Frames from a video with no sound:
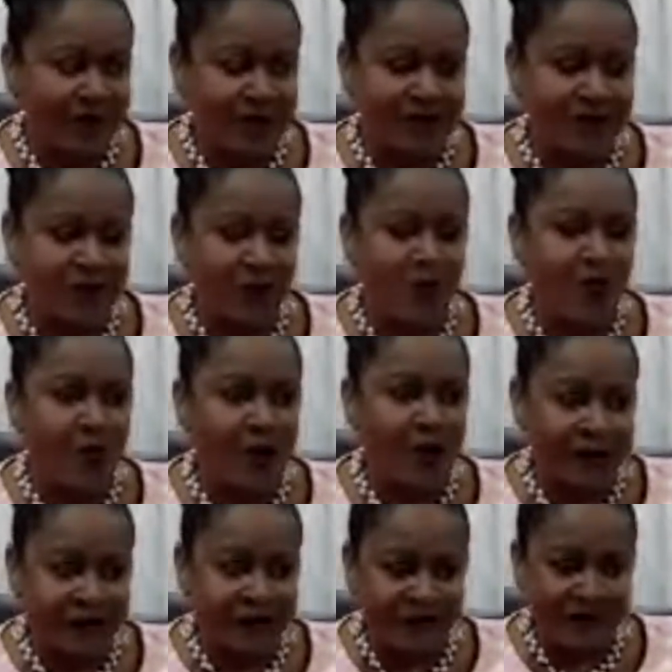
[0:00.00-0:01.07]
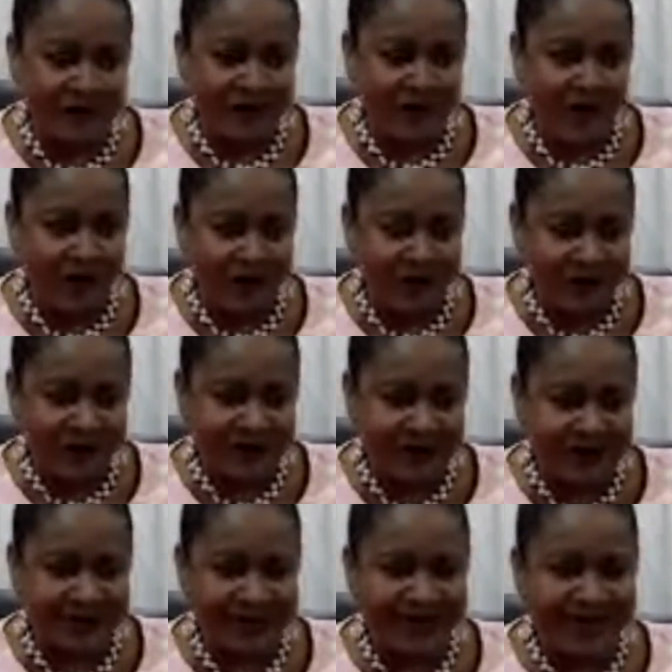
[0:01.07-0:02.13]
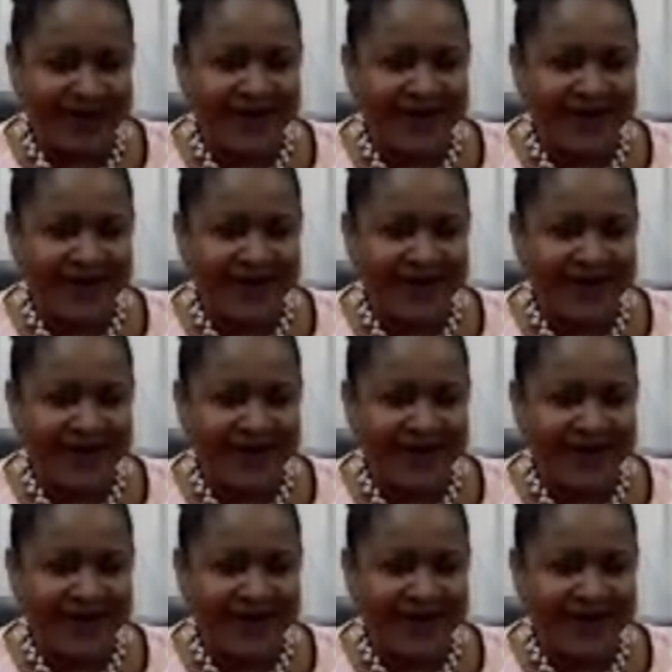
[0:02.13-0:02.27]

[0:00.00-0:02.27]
He's a wonderful economist